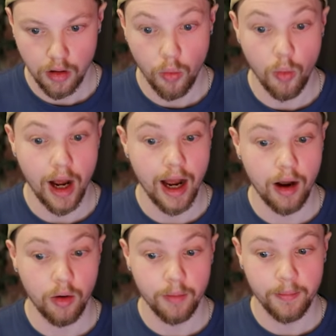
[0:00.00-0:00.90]

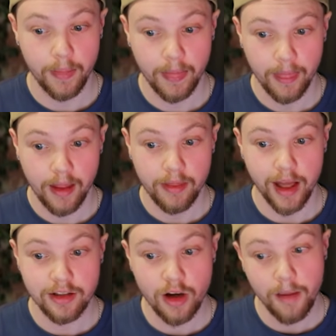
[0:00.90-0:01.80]
Wow.
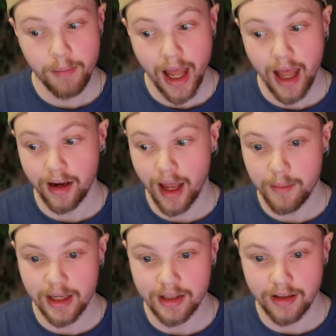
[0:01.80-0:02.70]
That's not bad. I
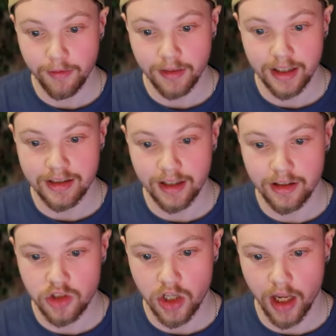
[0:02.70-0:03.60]
mean, it definitely
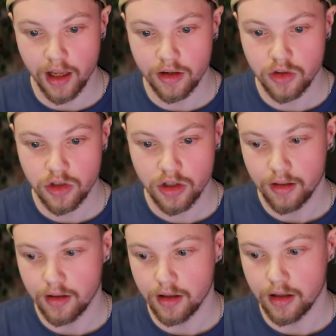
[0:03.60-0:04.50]
did change
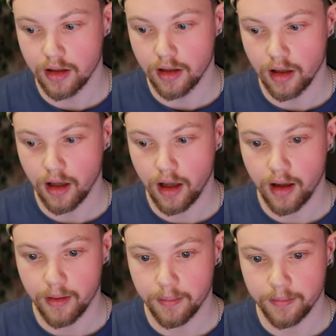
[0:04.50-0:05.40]
the
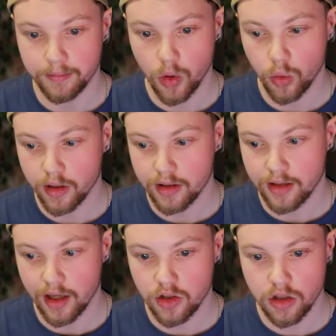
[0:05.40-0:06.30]

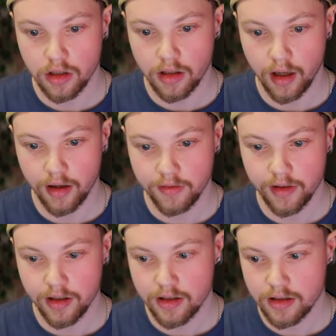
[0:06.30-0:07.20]
orientation of
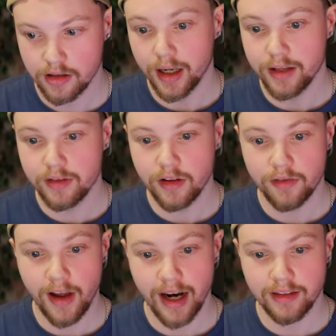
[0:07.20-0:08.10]
this, but even the
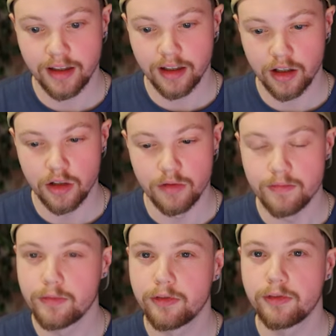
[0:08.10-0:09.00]
fact that it could
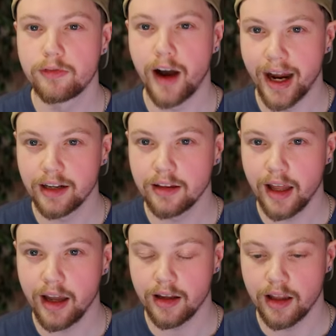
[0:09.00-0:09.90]
find
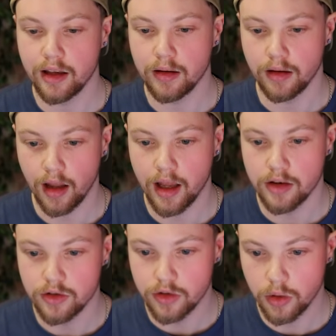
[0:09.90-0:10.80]
that
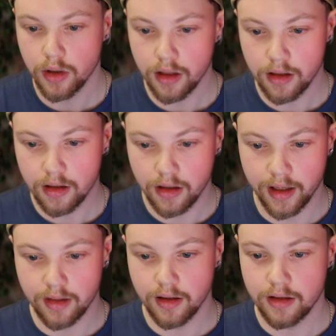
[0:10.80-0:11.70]
and do it
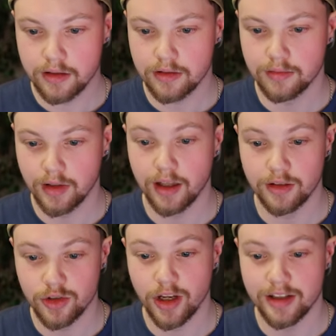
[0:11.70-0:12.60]
like this,
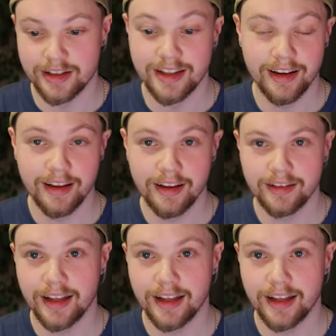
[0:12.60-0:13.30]
it just did it.